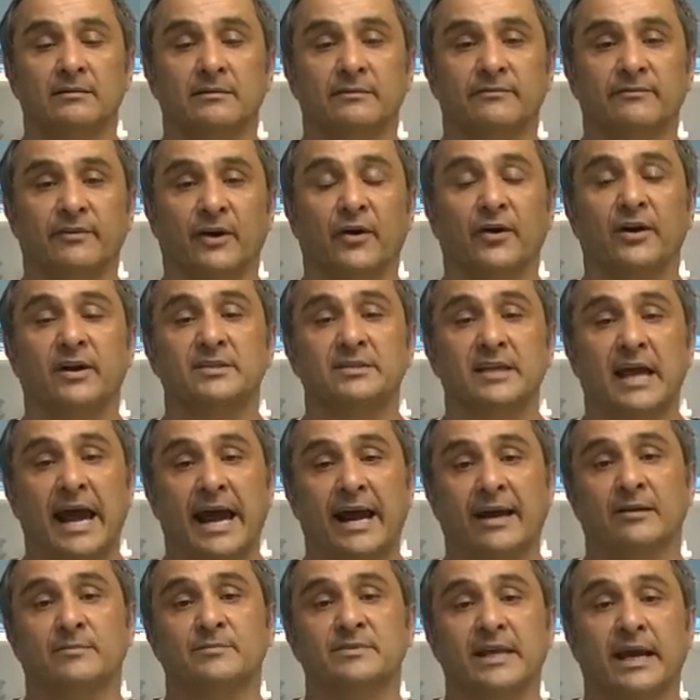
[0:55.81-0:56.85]
various
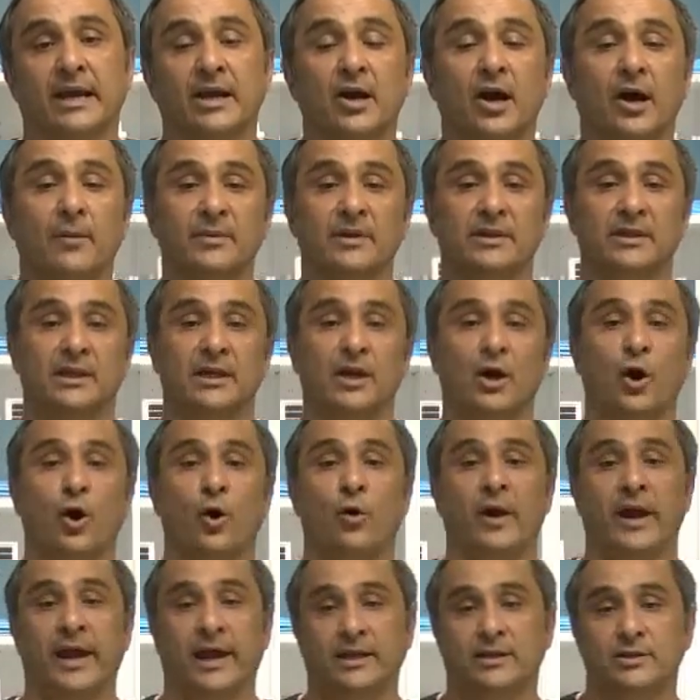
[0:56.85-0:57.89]
items that come in the
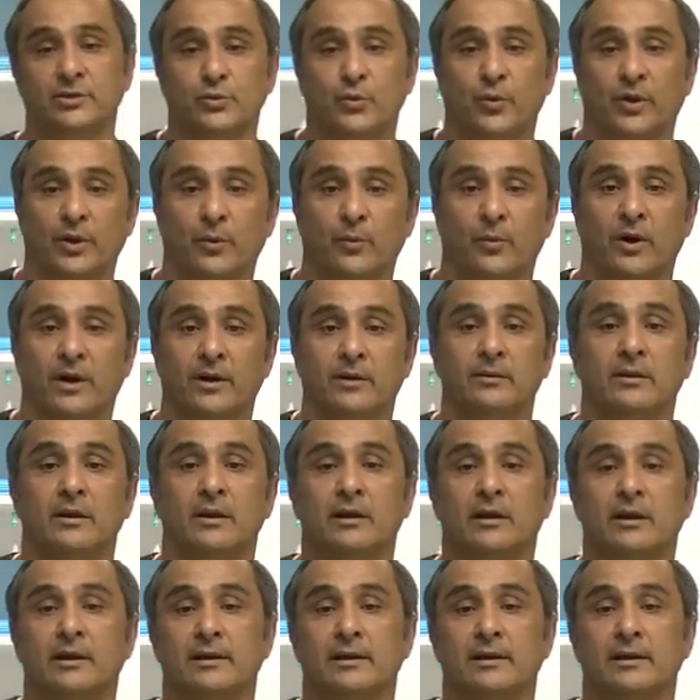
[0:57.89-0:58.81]
0821